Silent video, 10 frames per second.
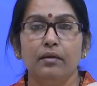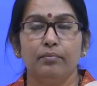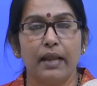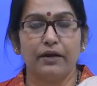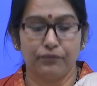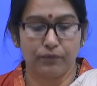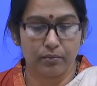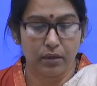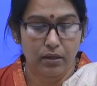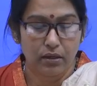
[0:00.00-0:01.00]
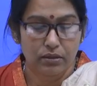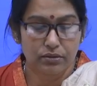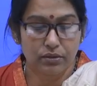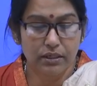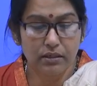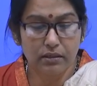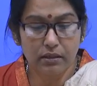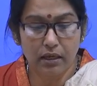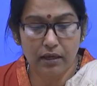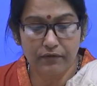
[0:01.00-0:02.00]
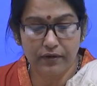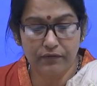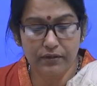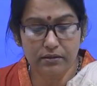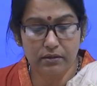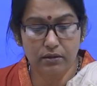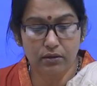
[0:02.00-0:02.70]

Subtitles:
platform. So, here I have given the